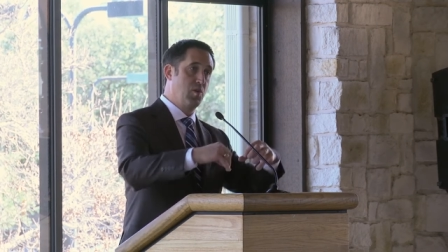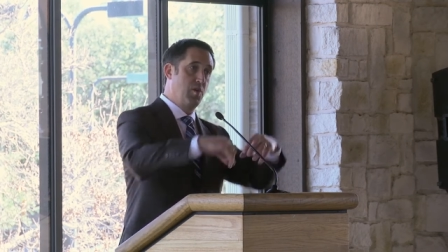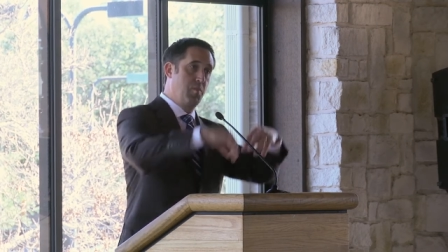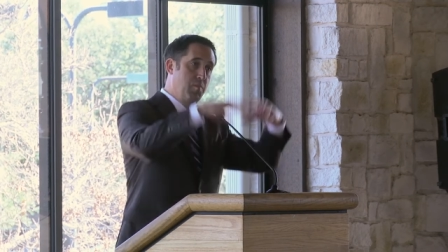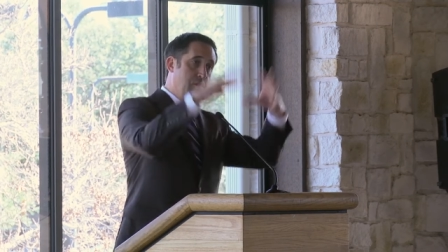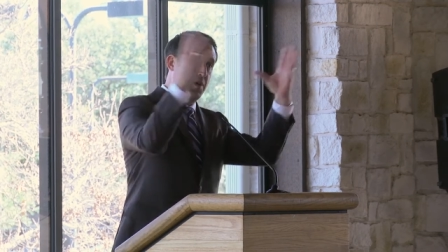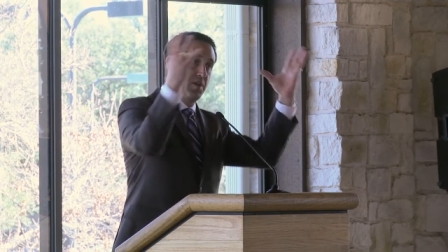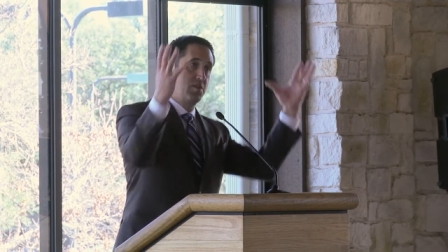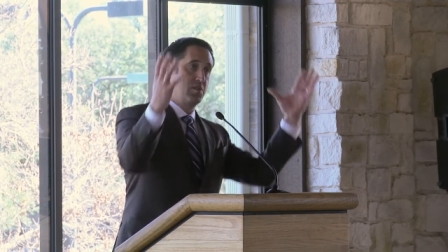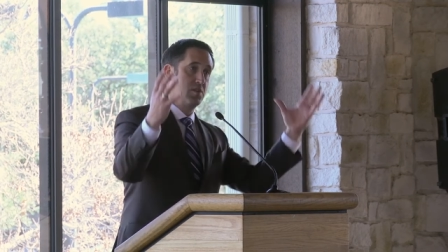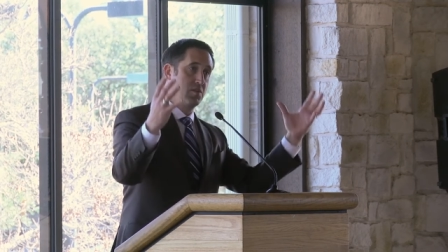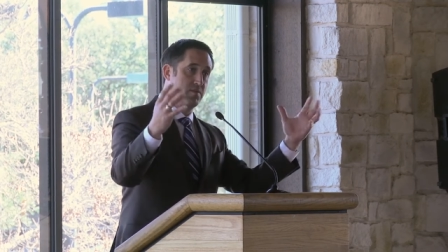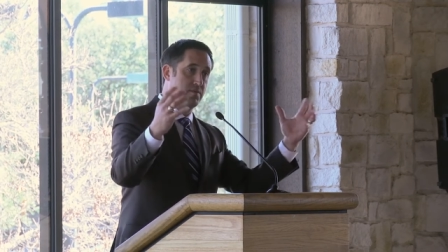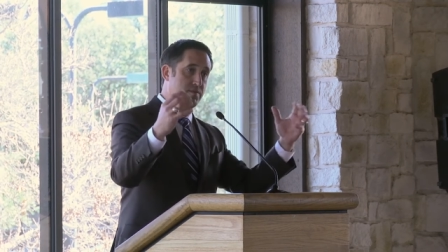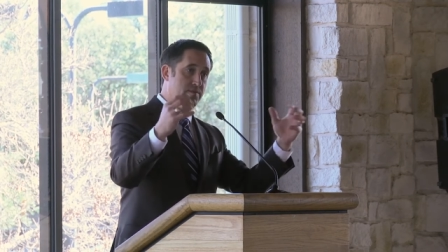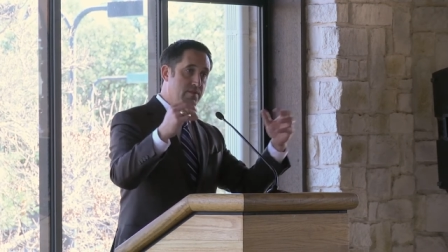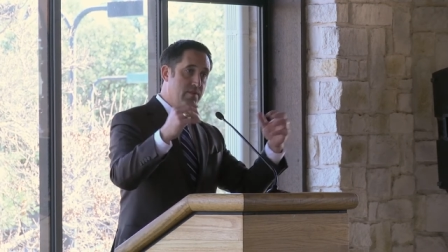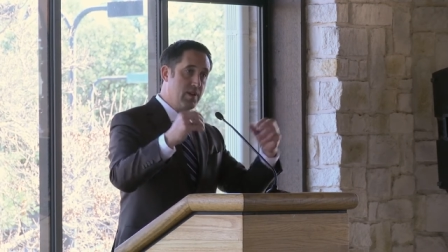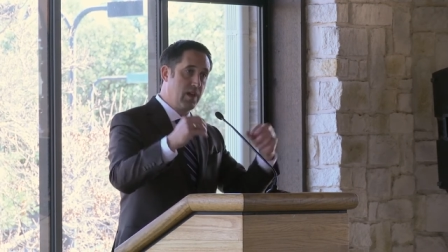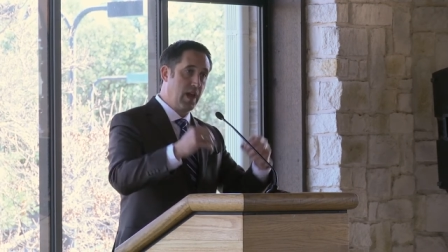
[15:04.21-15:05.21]
a bunch
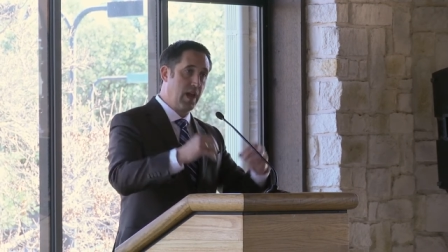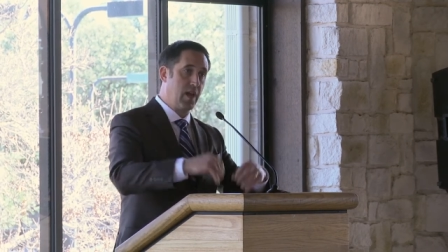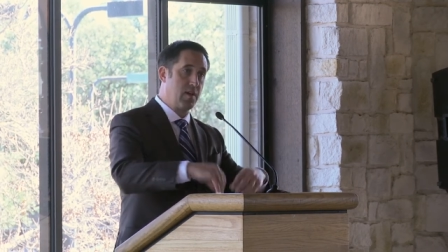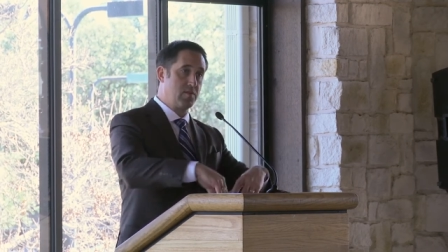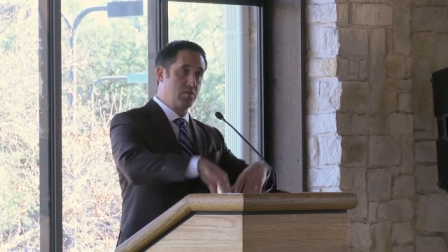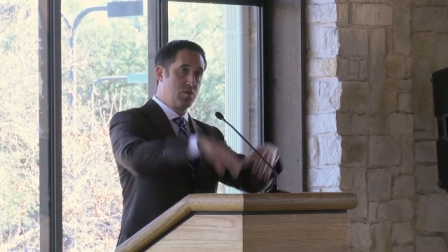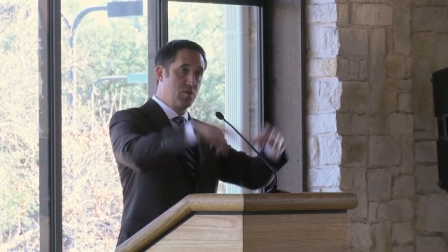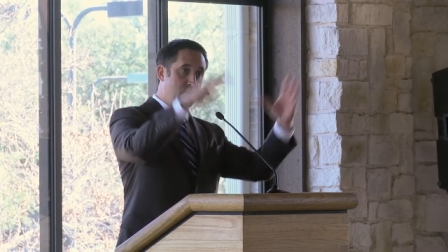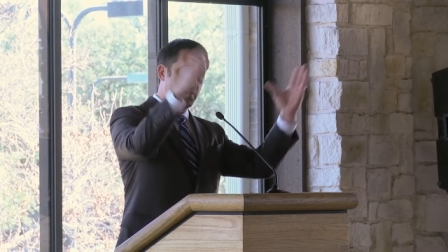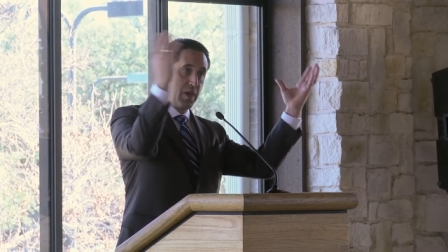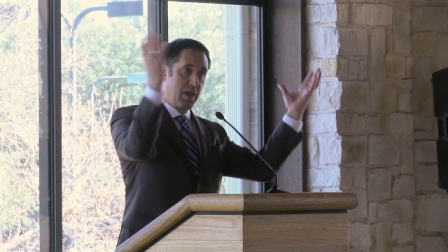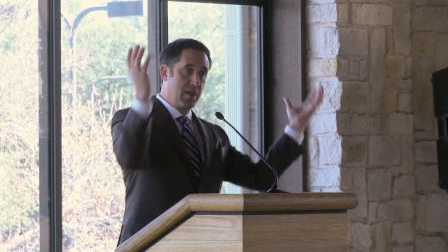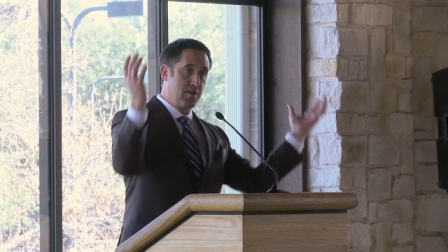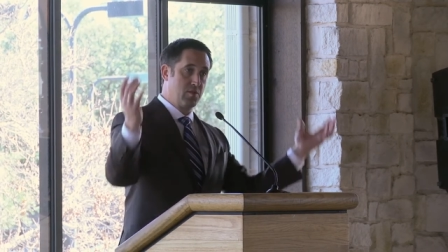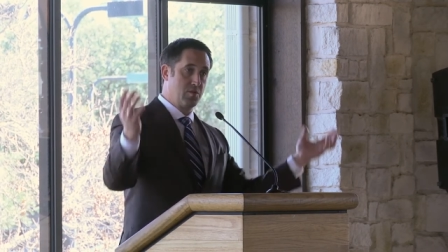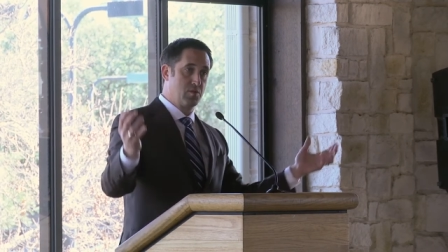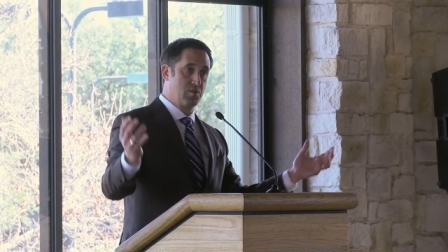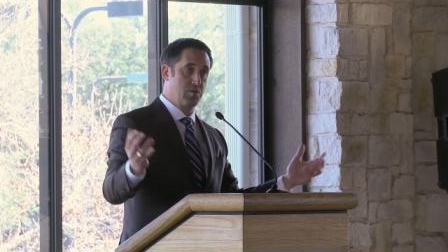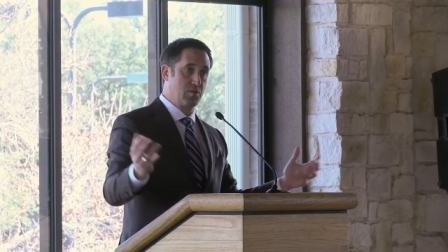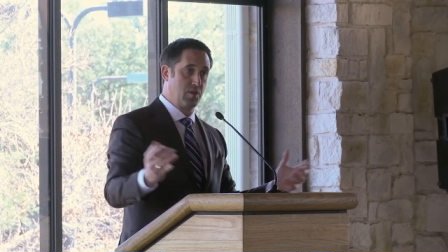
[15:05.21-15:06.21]
of how-to
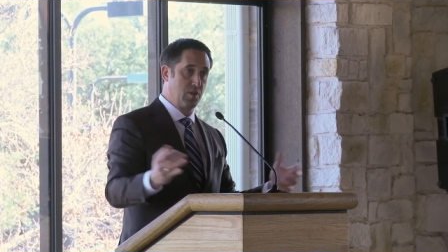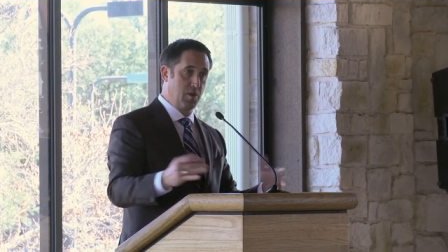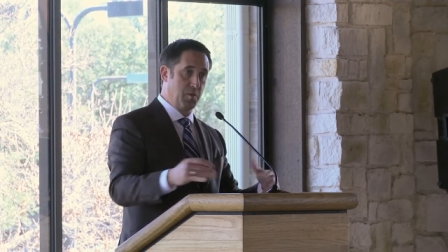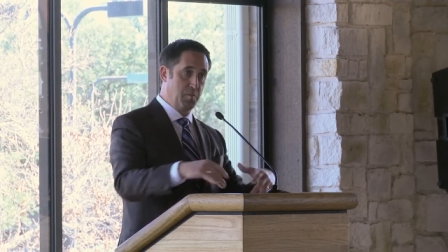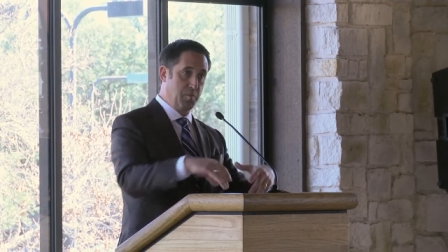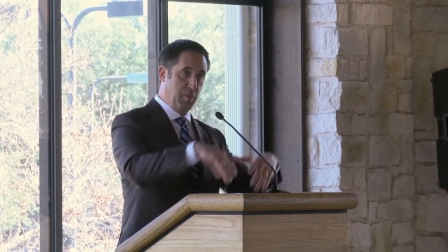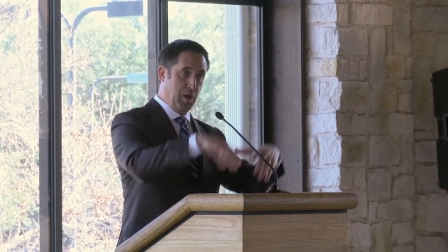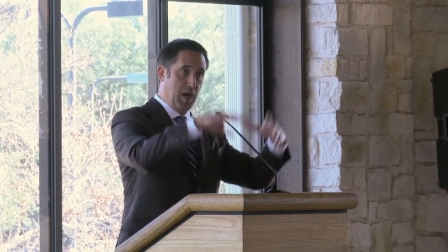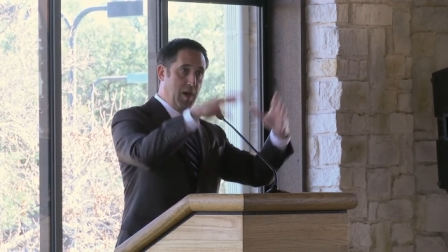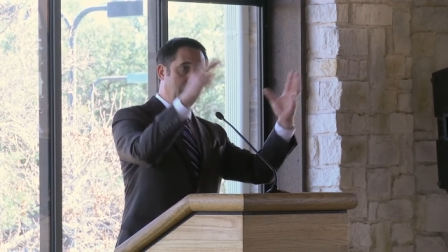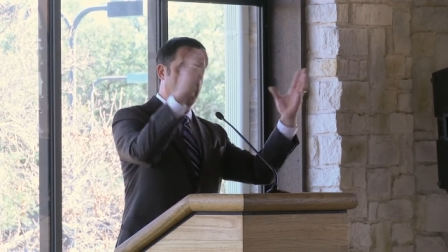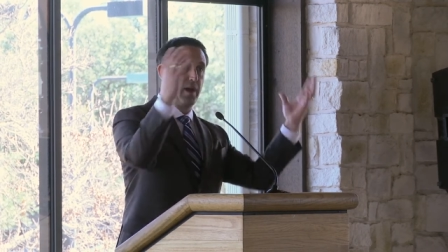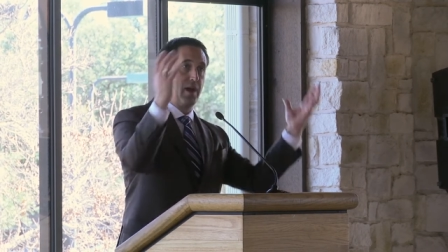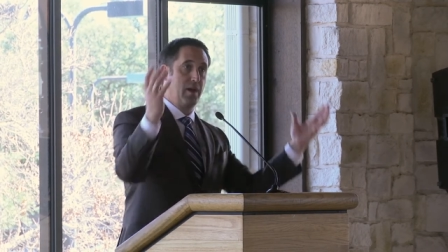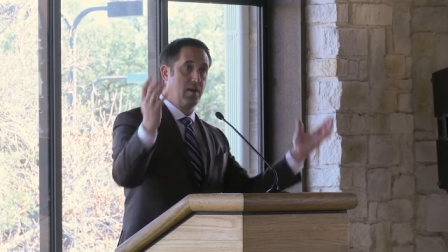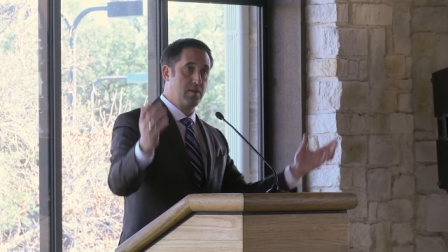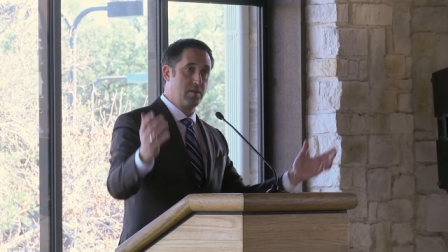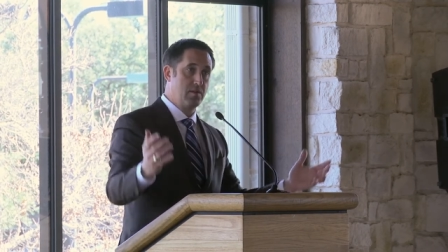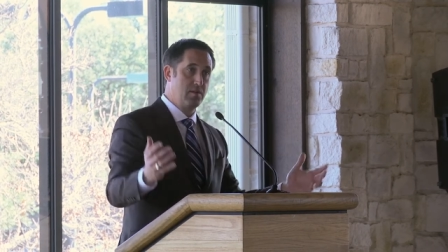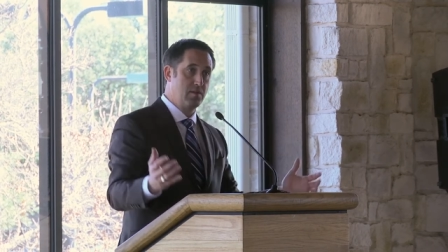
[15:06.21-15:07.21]
manuals are going to pop
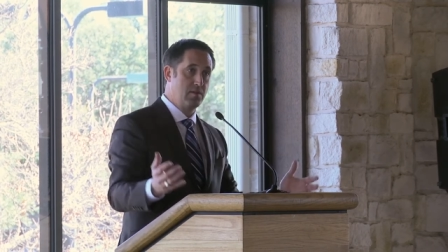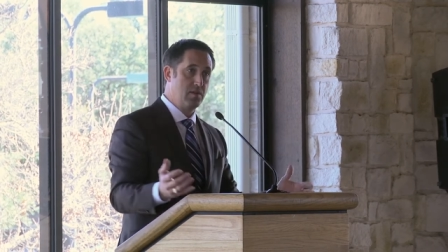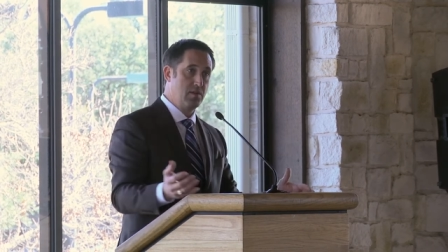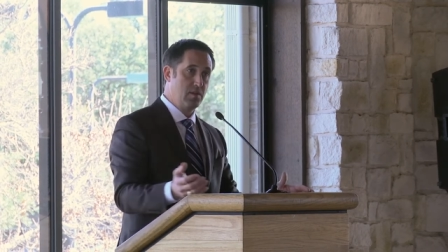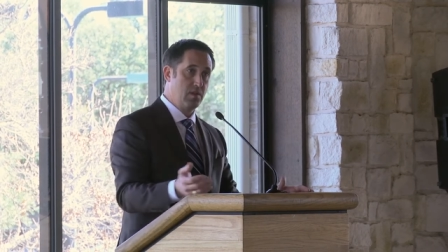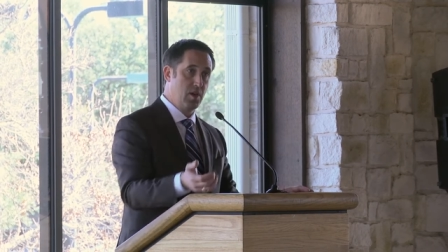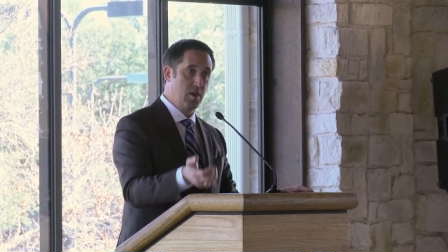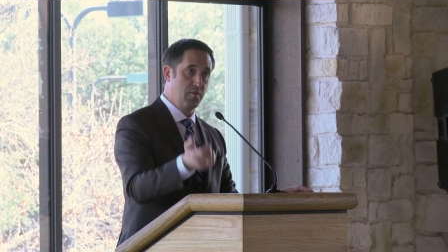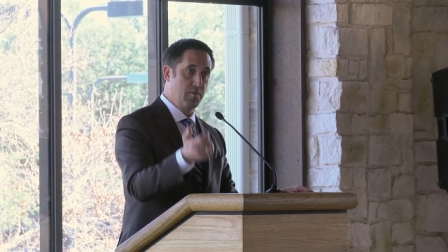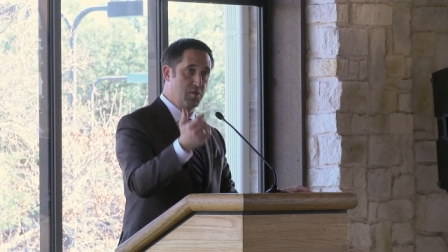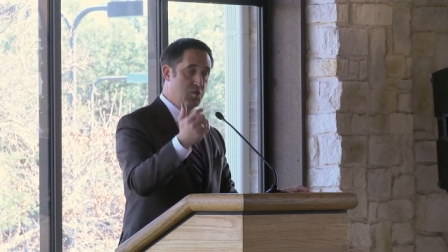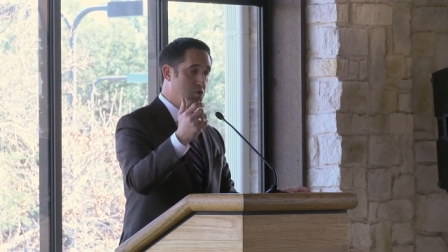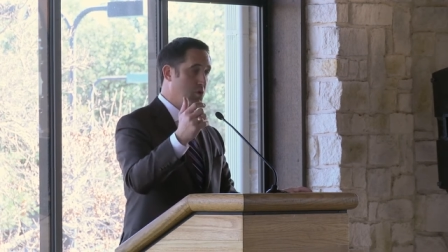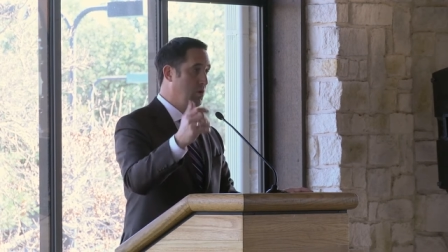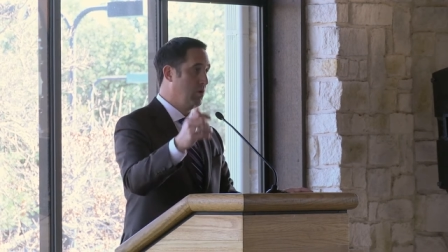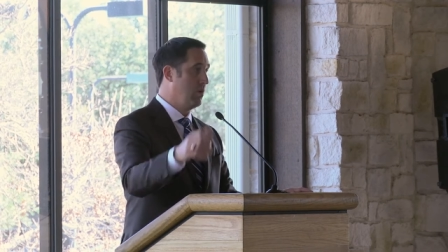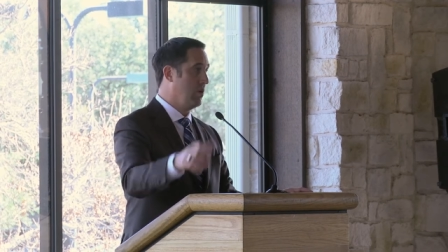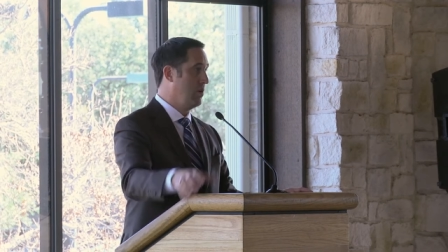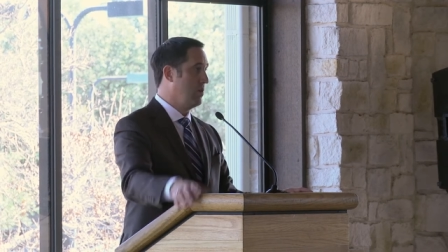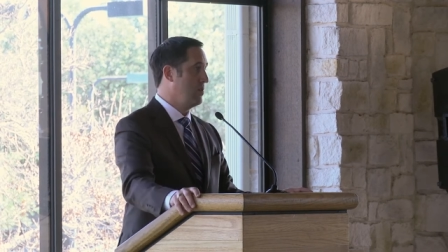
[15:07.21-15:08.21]
out of the
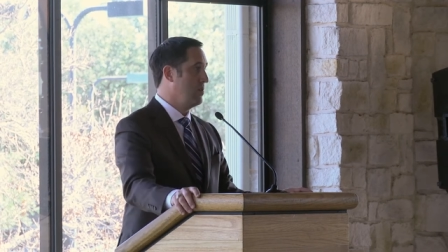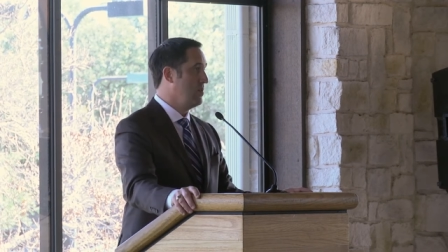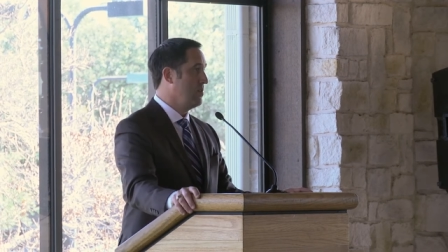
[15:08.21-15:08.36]
drawer.